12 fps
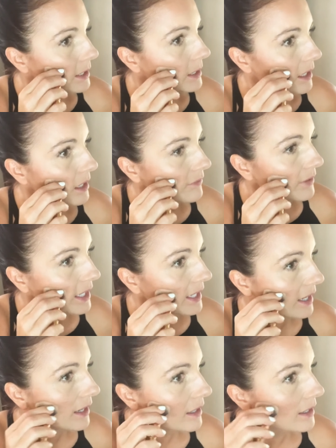Have I
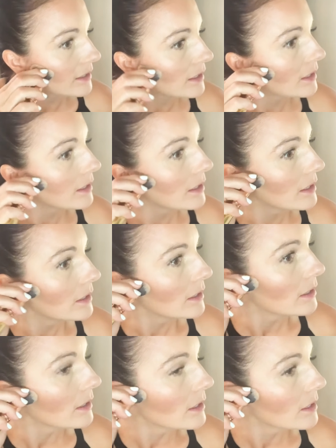had
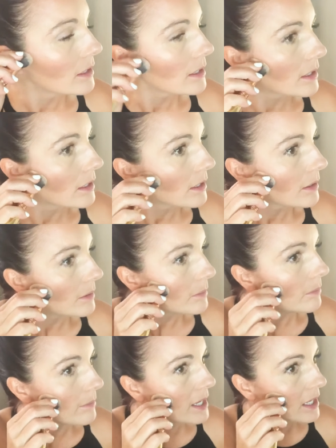
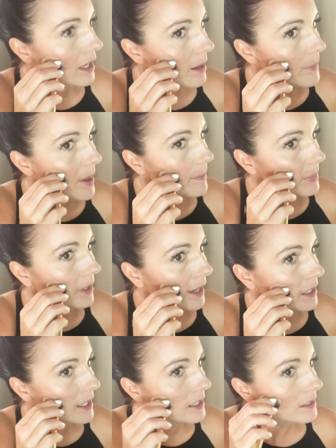makeup
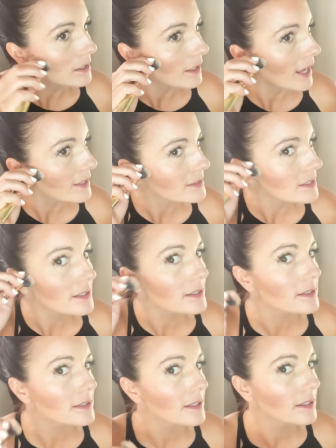applying
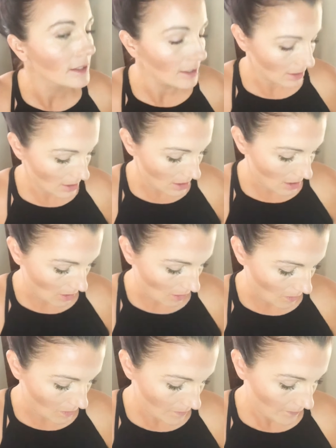classes?
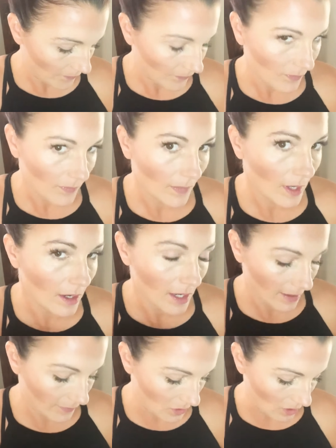No, I
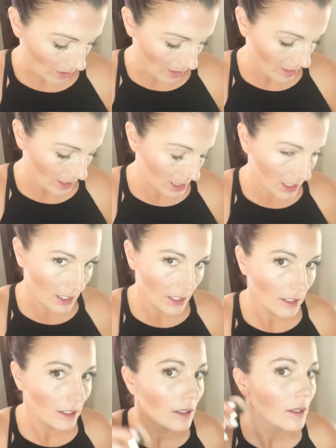have not.
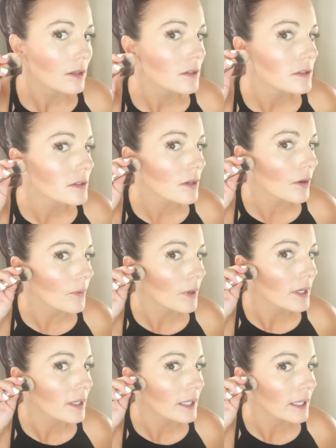So
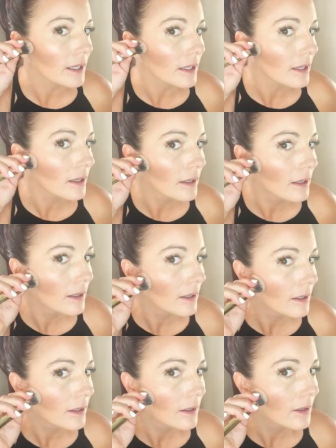again,
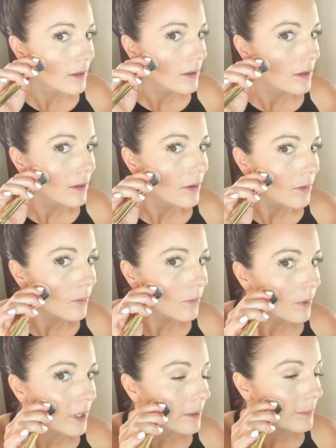
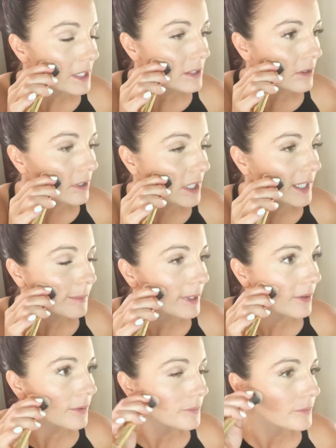what am I talking about?